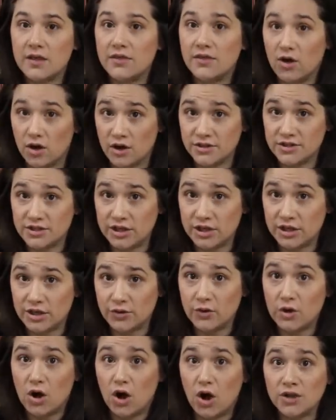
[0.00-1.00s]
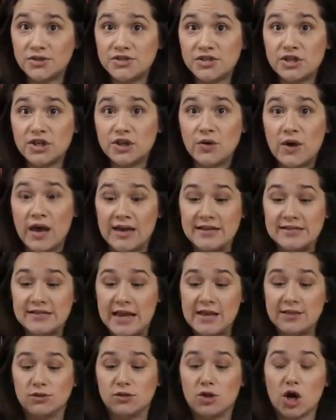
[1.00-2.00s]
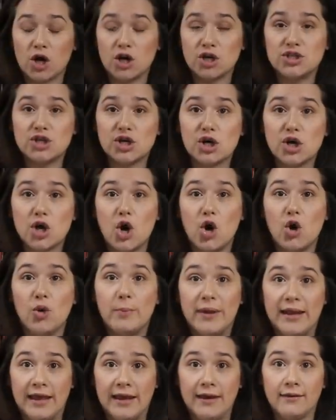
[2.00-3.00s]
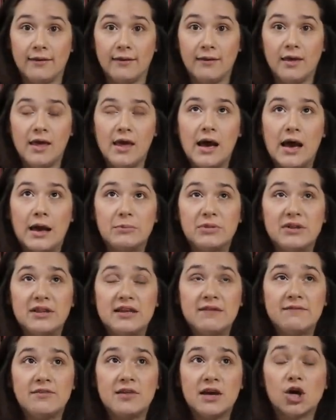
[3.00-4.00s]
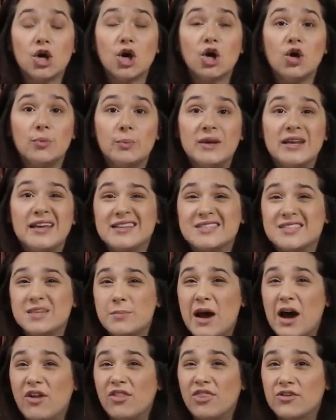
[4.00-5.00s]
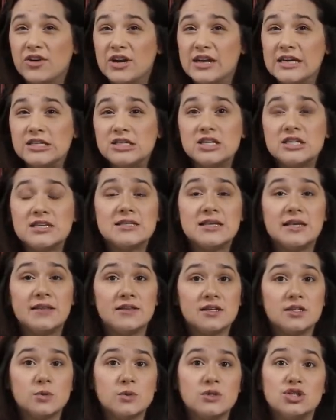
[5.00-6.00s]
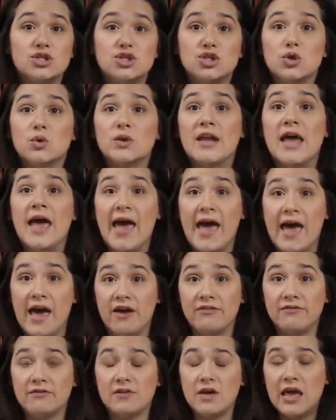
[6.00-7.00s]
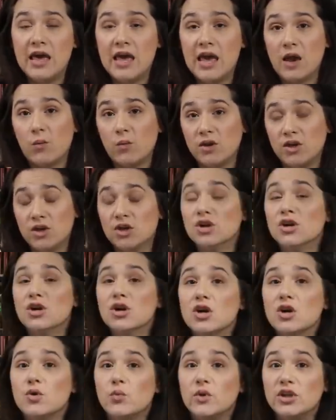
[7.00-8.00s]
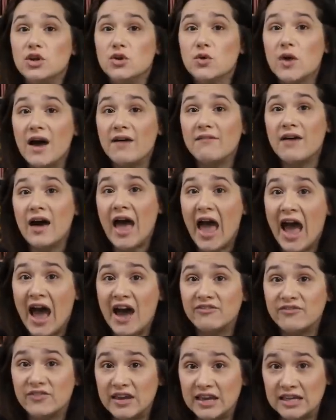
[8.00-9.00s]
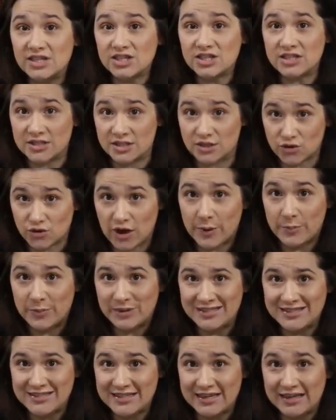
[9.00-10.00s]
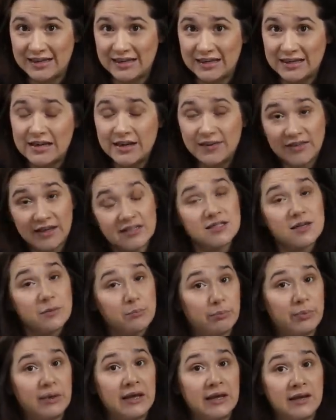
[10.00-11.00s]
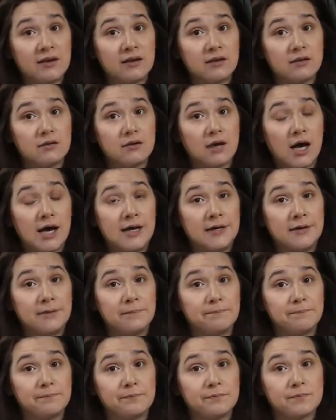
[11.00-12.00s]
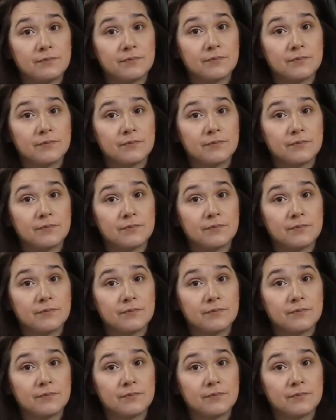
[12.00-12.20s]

the Altenew, Altenew has a larger opening. I believe their opening is about three inches, and this one's two and a half. And when you're when you have a half inch discrepancy, that's a big um,